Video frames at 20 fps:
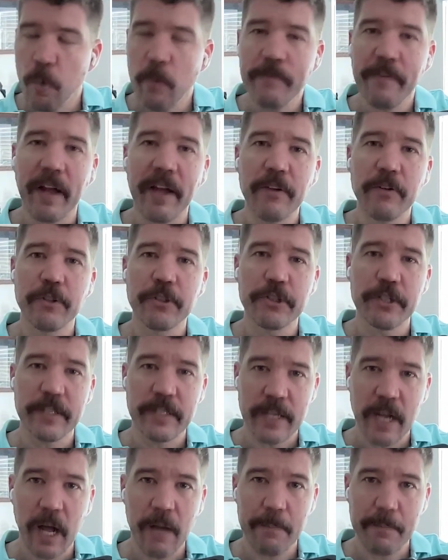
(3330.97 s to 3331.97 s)
values should
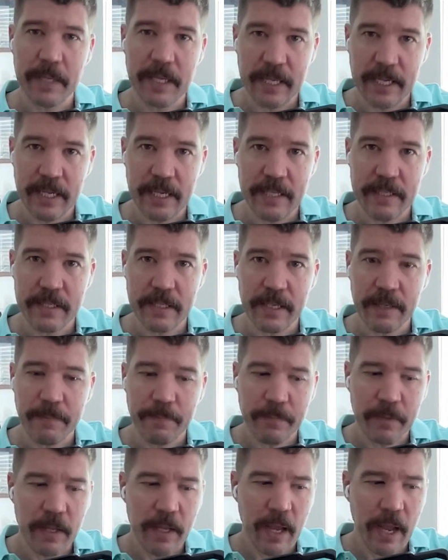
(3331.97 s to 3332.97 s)
not be easy.
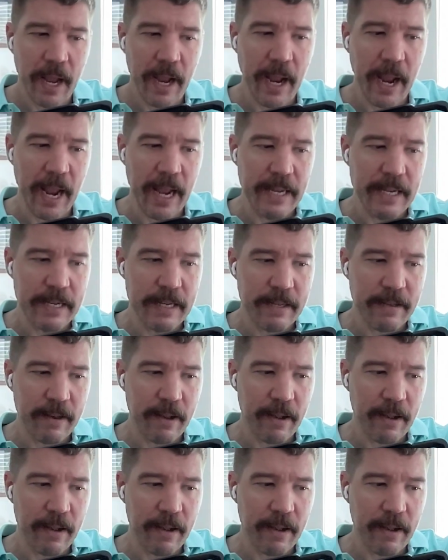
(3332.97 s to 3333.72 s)
And